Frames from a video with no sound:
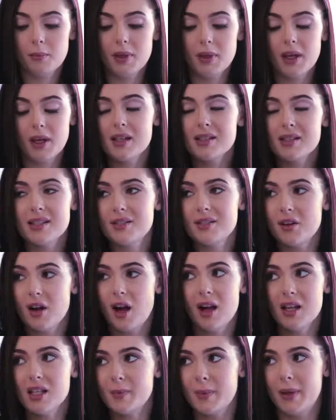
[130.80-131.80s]
Because he's your
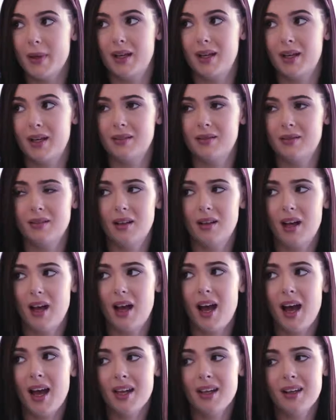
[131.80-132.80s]
husband and
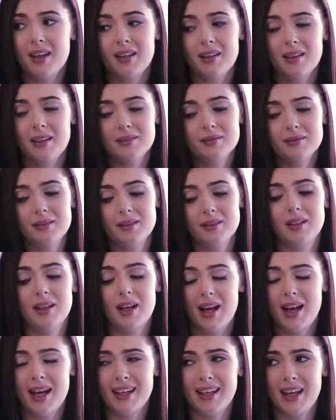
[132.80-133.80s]
I
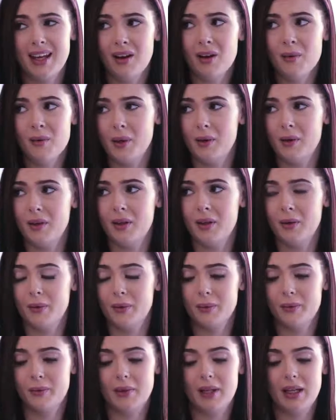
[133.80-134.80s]
I care about you.
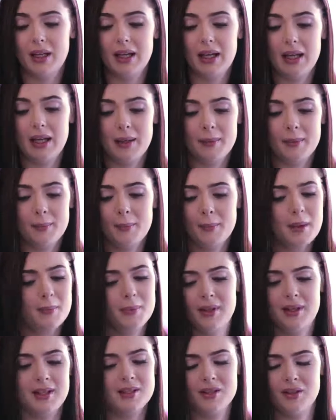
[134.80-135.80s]
It might
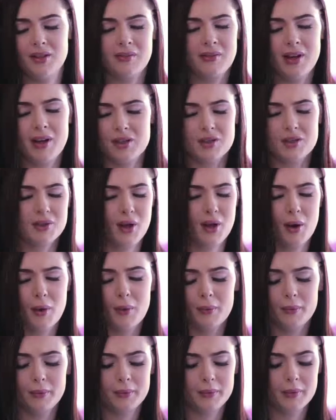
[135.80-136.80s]
be easier if I just
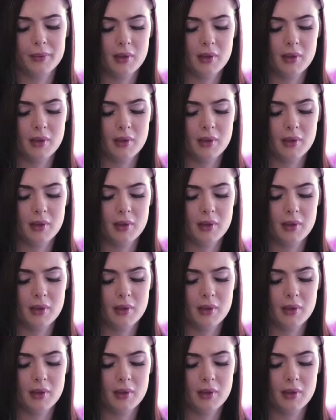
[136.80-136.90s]
go.